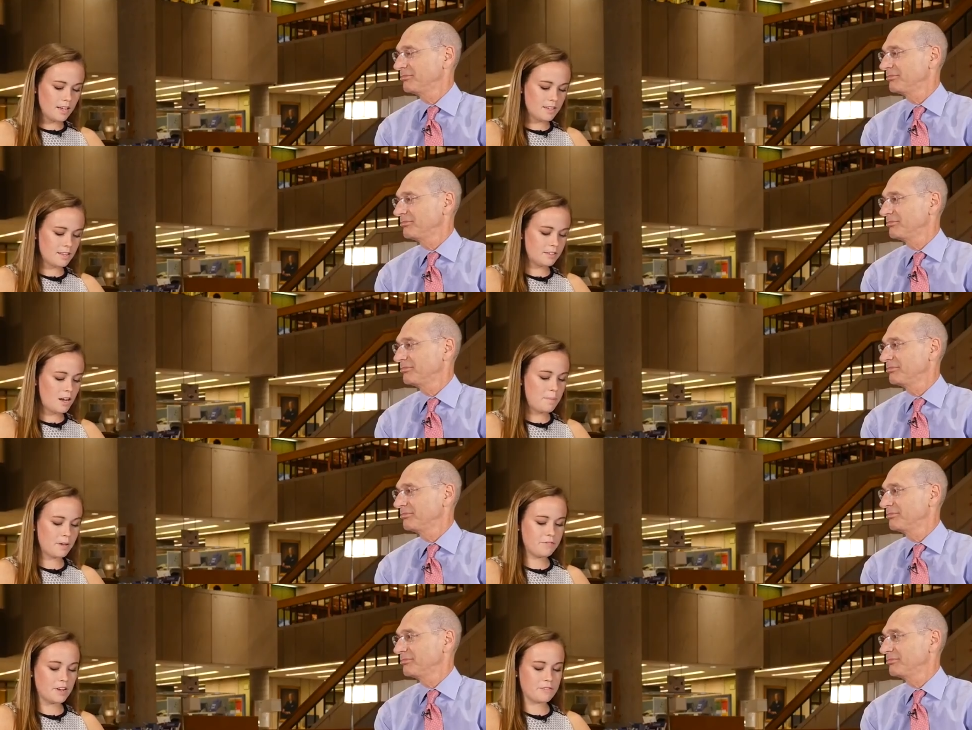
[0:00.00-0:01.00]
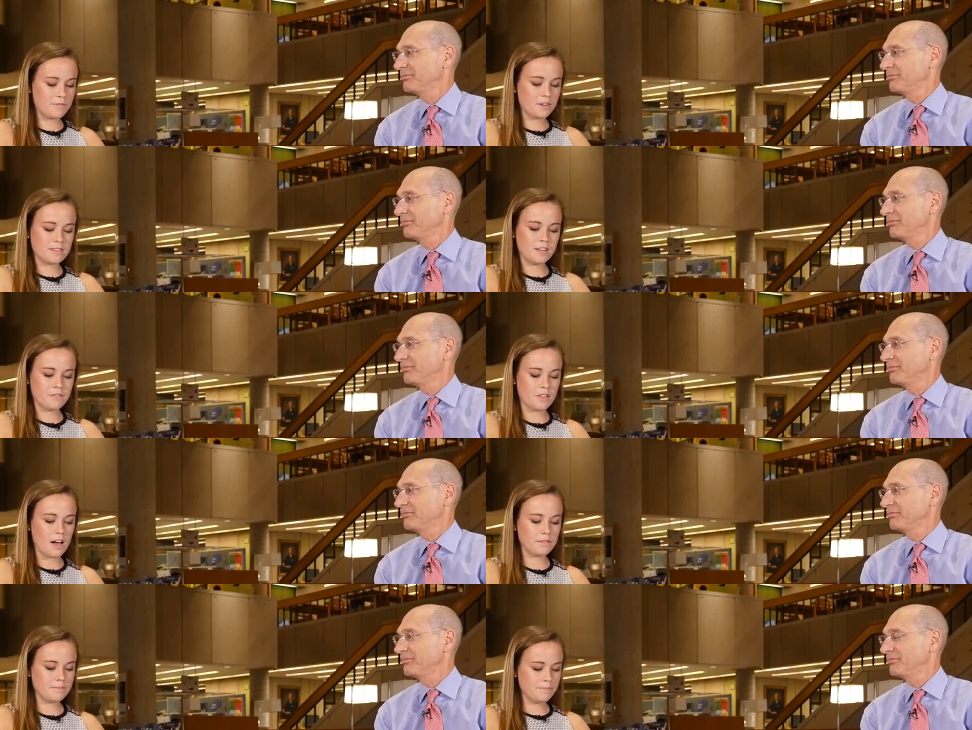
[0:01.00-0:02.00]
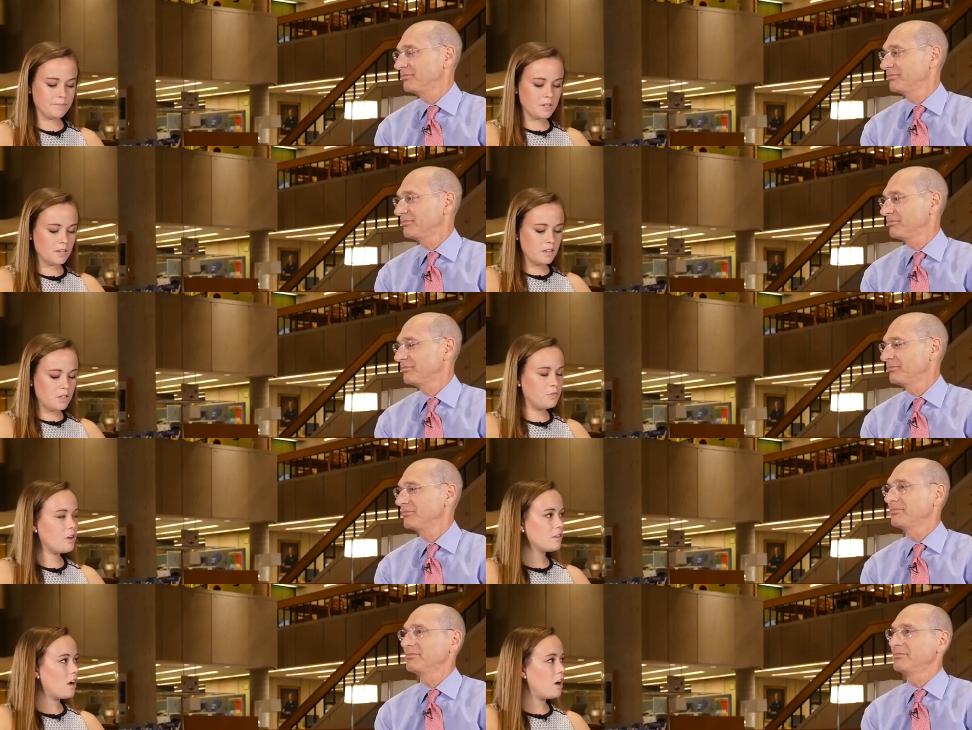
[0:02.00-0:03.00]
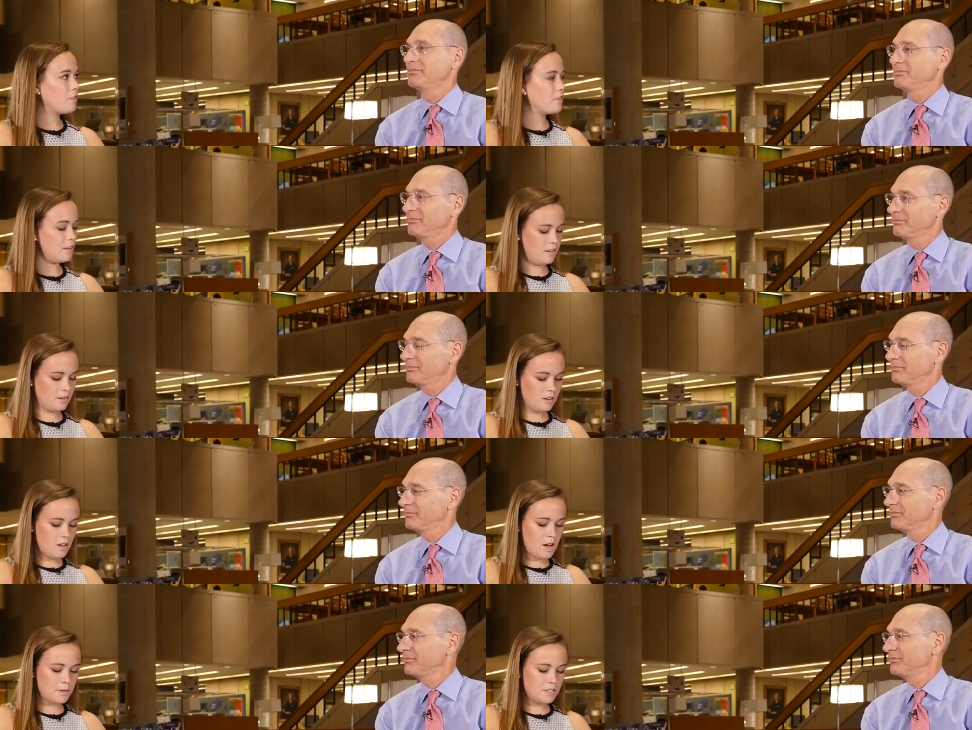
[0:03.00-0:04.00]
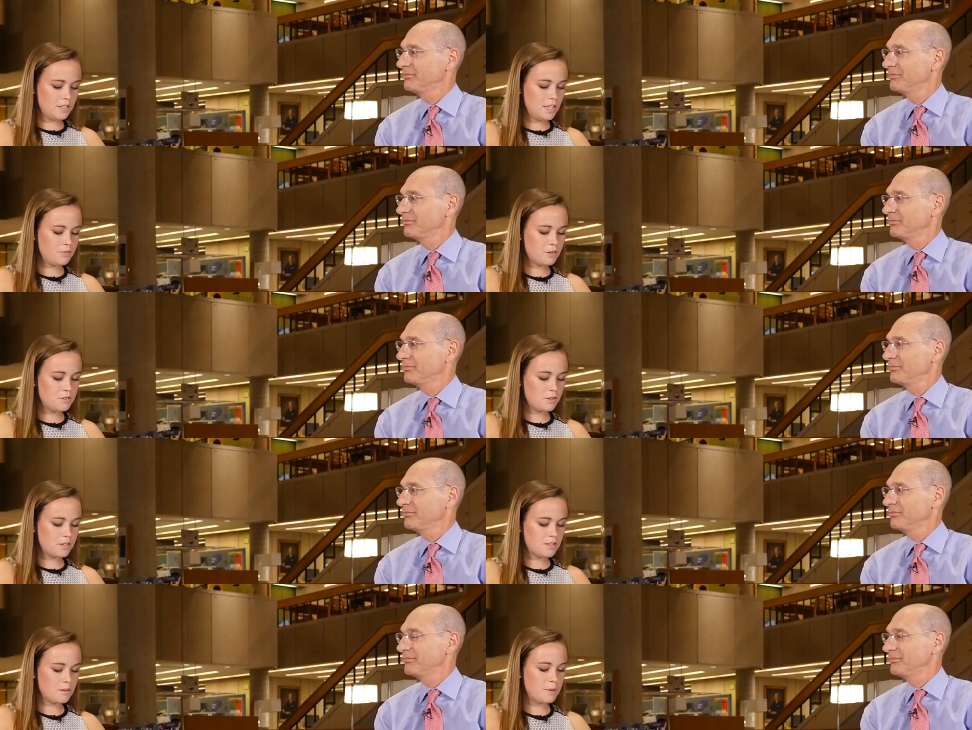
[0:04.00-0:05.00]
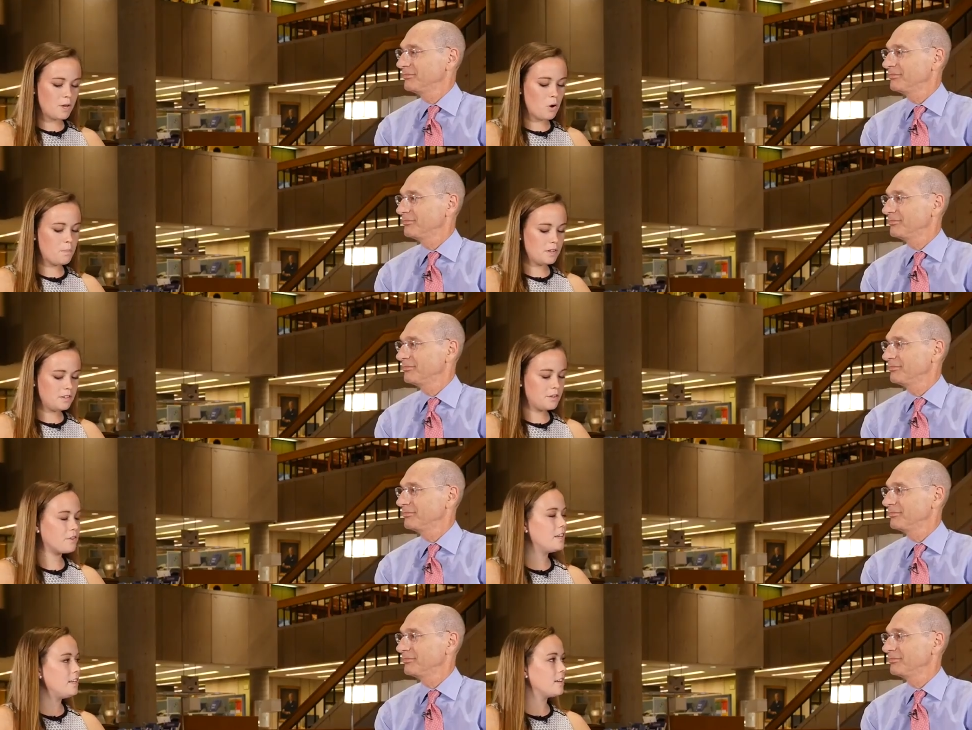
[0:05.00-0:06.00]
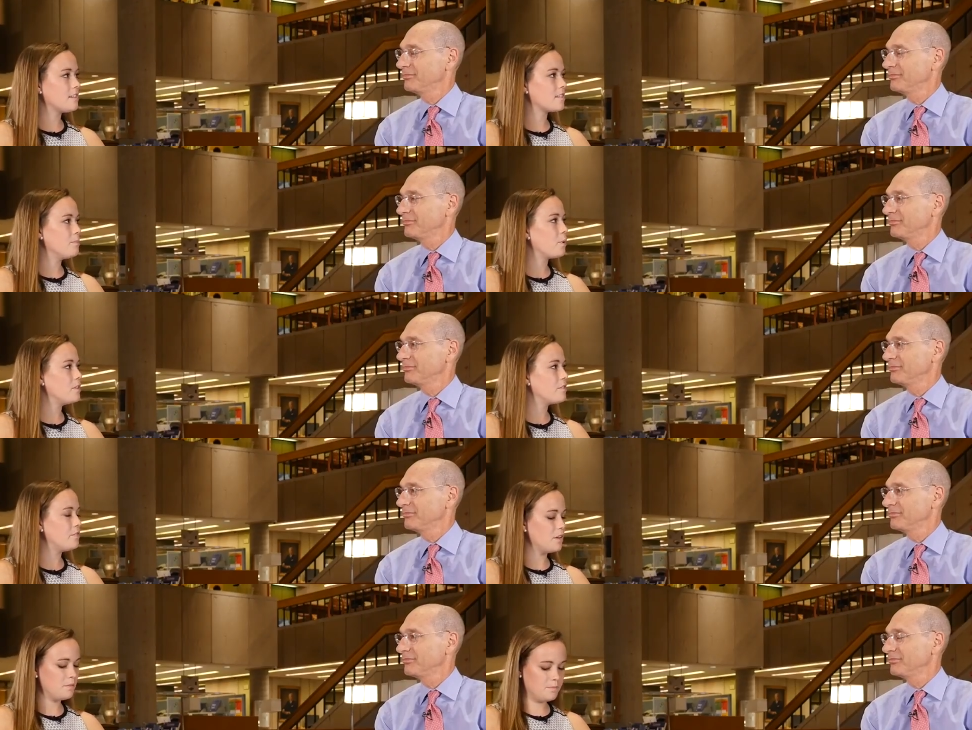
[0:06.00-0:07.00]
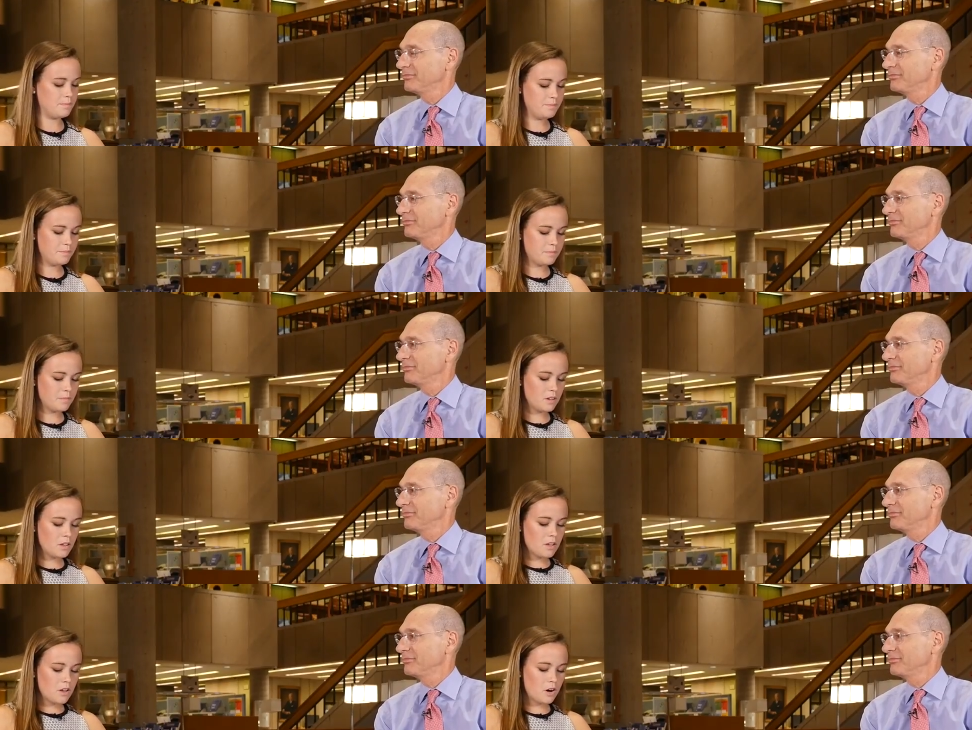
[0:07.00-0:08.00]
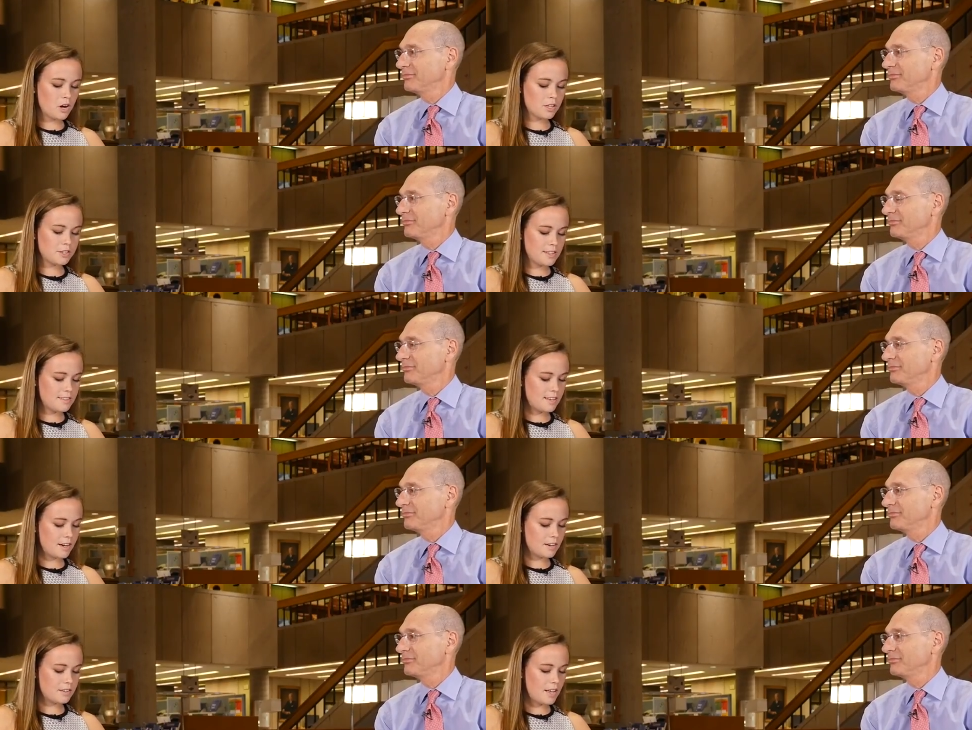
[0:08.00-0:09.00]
Speaker 1: is on the topic of diversity of thought. You've talked often about the need for students to be open to different ideas and points of view. Earlier this year,